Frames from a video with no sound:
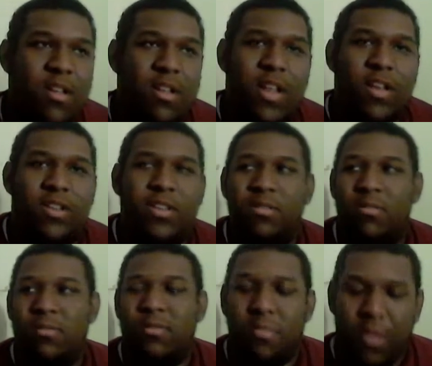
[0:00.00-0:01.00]

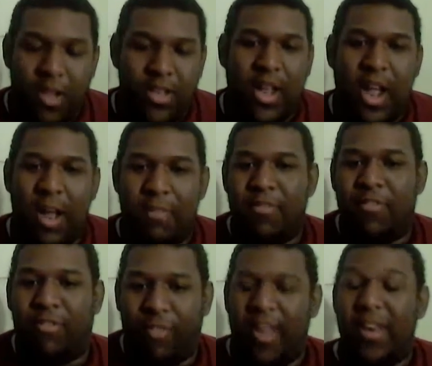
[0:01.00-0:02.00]
Because I'm your
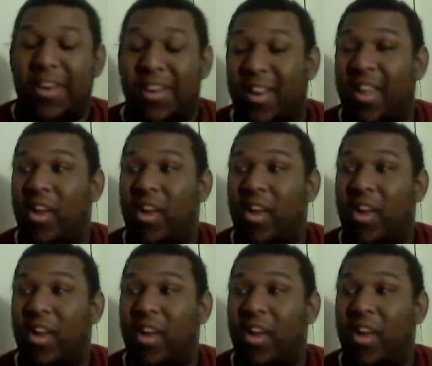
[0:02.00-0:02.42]
friend.